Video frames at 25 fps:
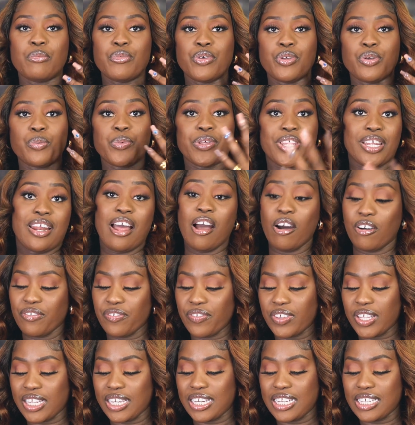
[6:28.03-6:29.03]
you know, with an
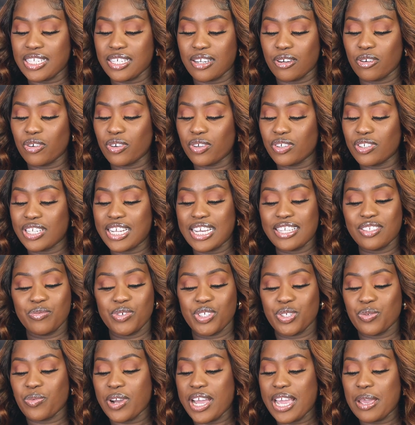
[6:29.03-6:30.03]
outfit later on. That's the
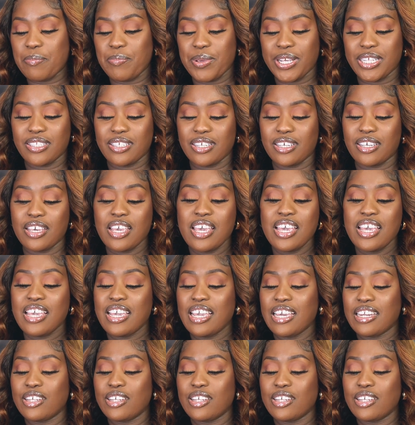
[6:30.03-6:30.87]
reason why I picked it.